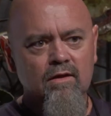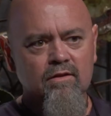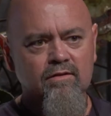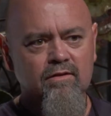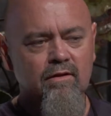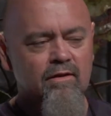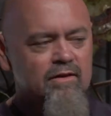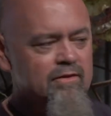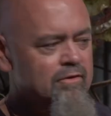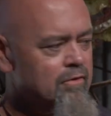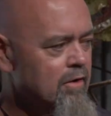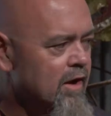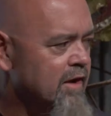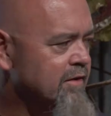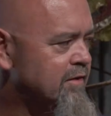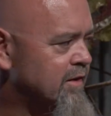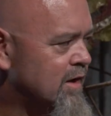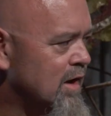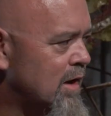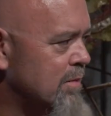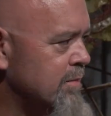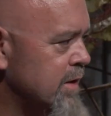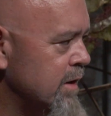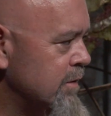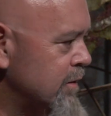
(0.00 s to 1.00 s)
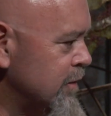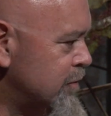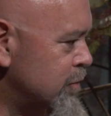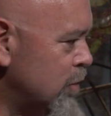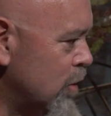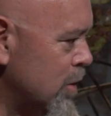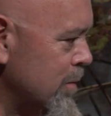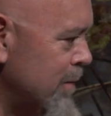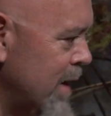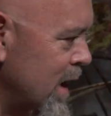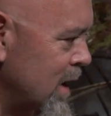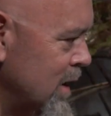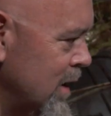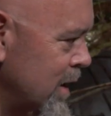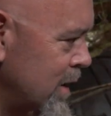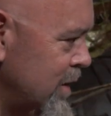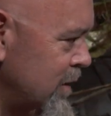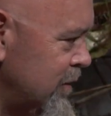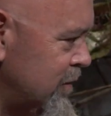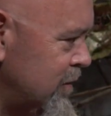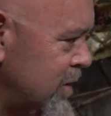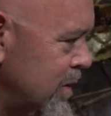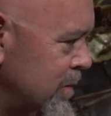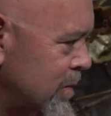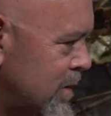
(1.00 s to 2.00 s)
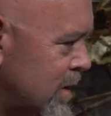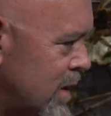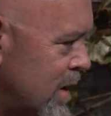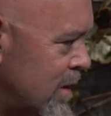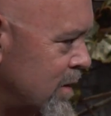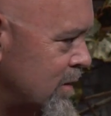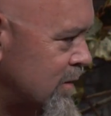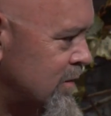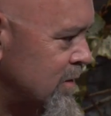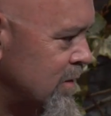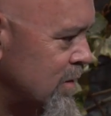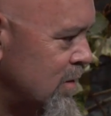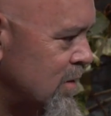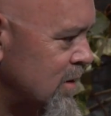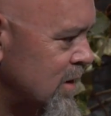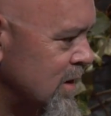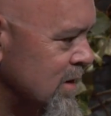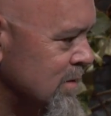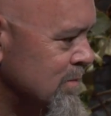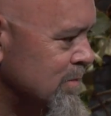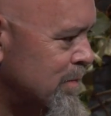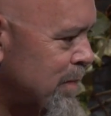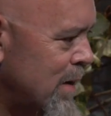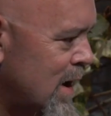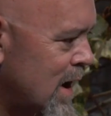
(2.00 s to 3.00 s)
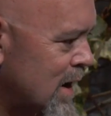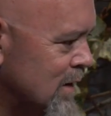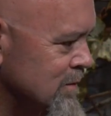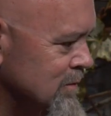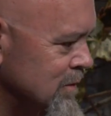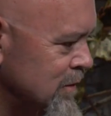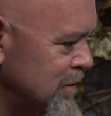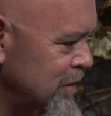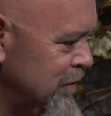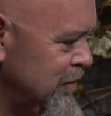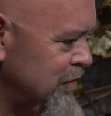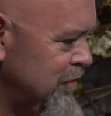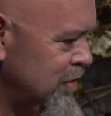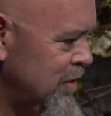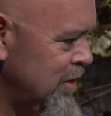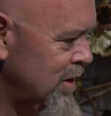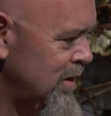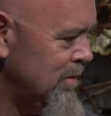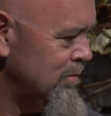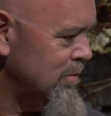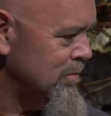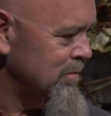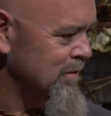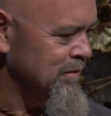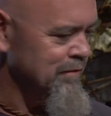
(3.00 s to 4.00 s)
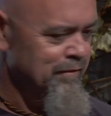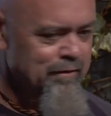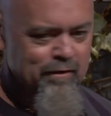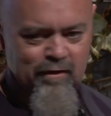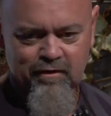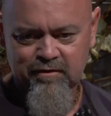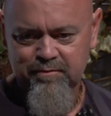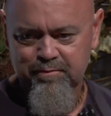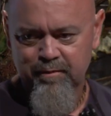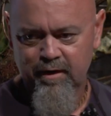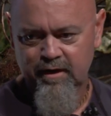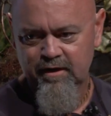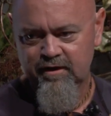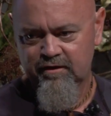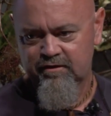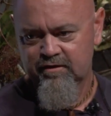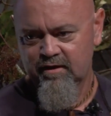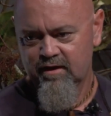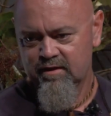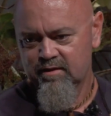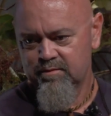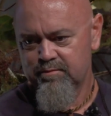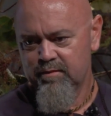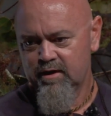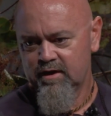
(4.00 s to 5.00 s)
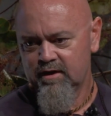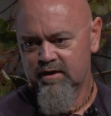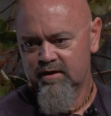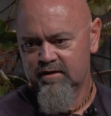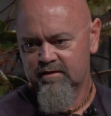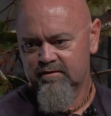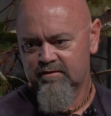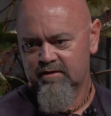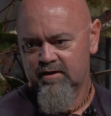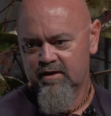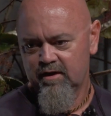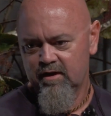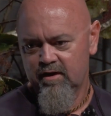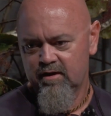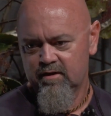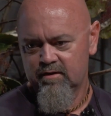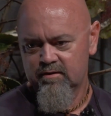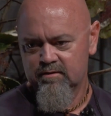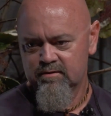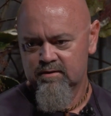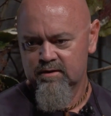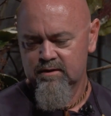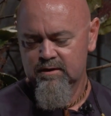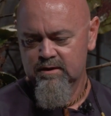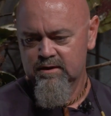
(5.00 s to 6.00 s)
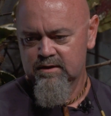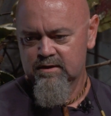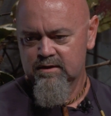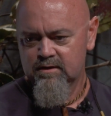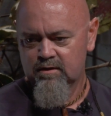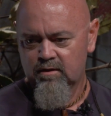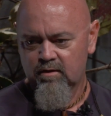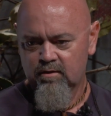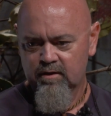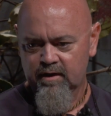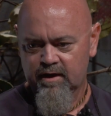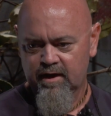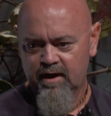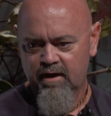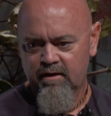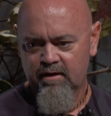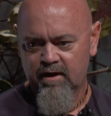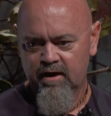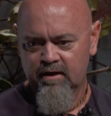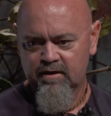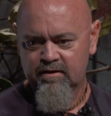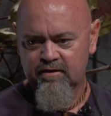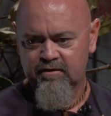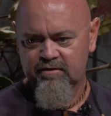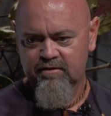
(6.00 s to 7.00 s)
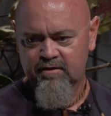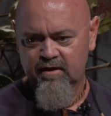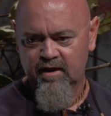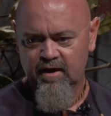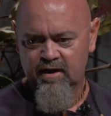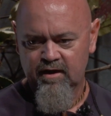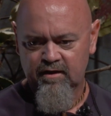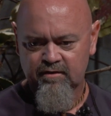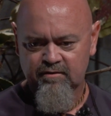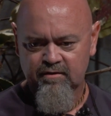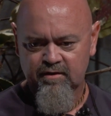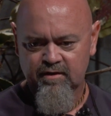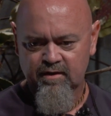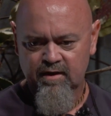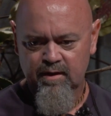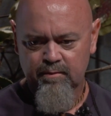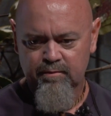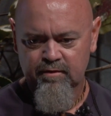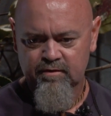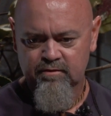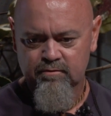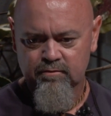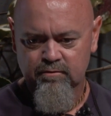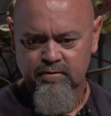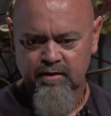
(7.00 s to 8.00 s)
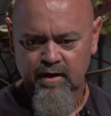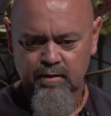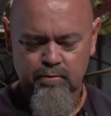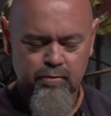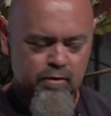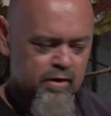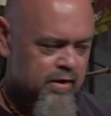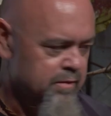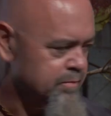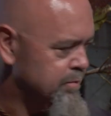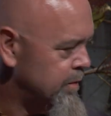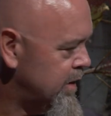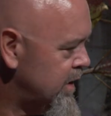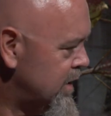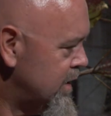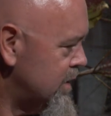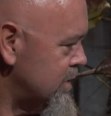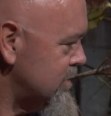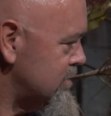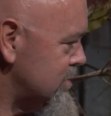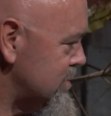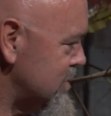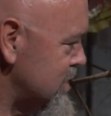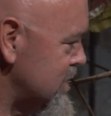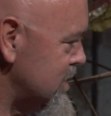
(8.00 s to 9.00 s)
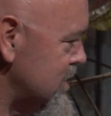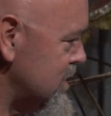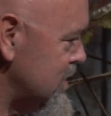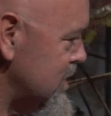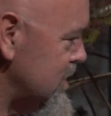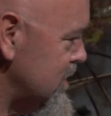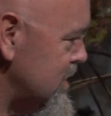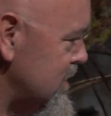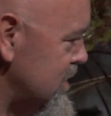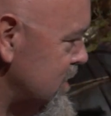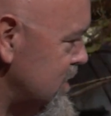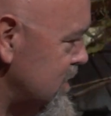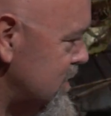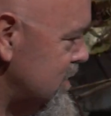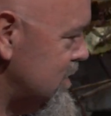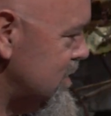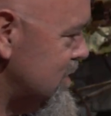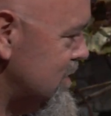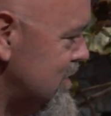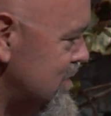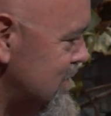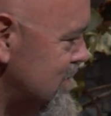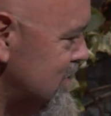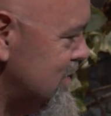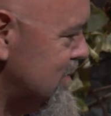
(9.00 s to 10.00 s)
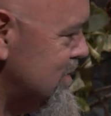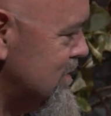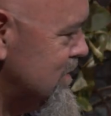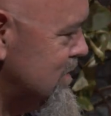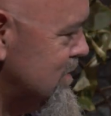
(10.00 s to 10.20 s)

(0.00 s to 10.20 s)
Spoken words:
So it's great to come here and talk about leadership. Clarence and I embarked on a journey when we first met each other many years ago on a karaoke stage at an Aboriginal network meeting. It